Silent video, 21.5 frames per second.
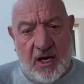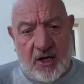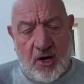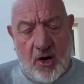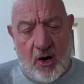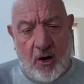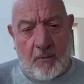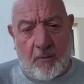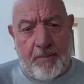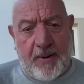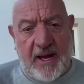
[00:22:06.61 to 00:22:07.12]

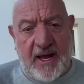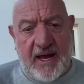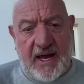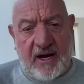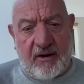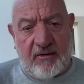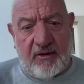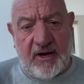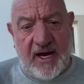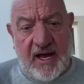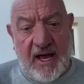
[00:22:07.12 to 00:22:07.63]
cockpit
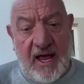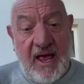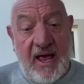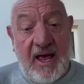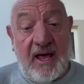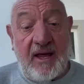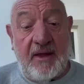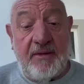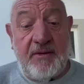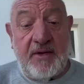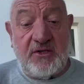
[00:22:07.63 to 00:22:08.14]
area,
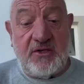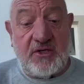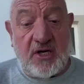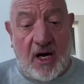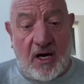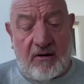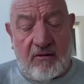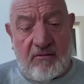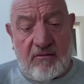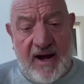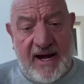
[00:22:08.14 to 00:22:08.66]
and the
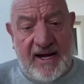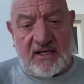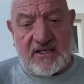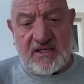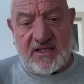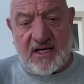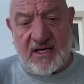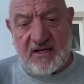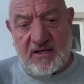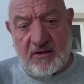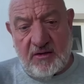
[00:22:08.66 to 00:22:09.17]

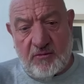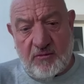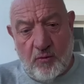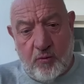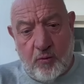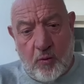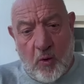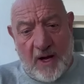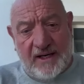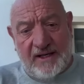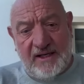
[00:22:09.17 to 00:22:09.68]
direct
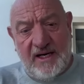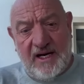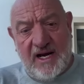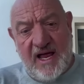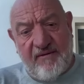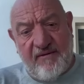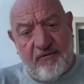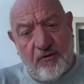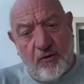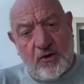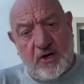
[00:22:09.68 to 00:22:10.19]
one
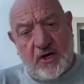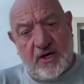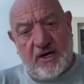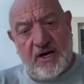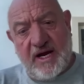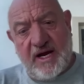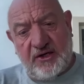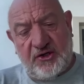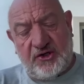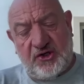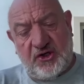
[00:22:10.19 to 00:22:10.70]
level
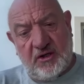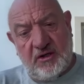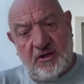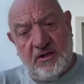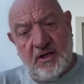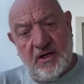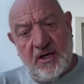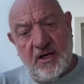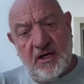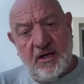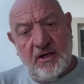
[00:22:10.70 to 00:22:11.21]

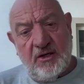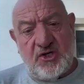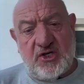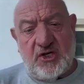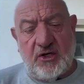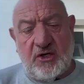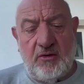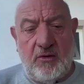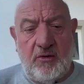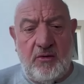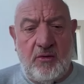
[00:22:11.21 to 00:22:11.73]
connection
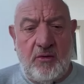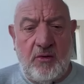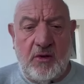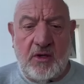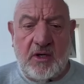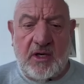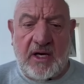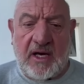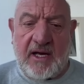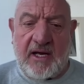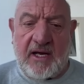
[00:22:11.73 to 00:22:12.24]
to
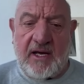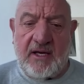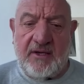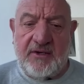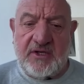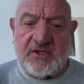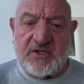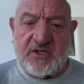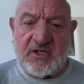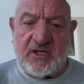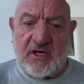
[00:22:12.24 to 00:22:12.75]

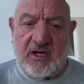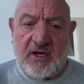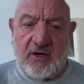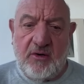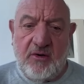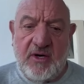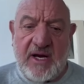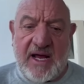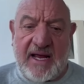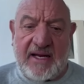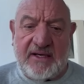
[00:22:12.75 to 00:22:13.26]
the
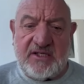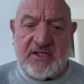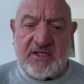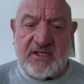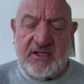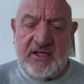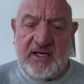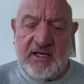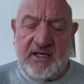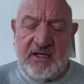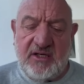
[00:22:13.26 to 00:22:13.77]
saloon and
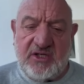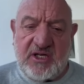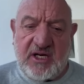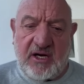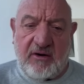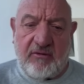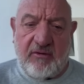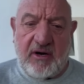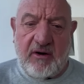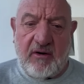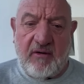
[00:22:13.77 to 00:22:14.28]
to the
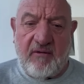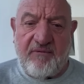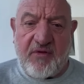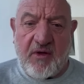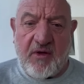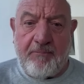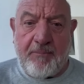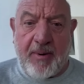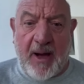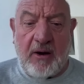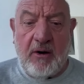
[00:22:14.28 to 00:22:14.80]
interior of
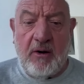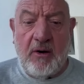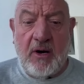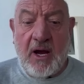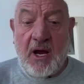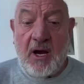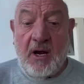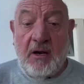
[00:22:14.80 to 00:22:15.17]
the boat,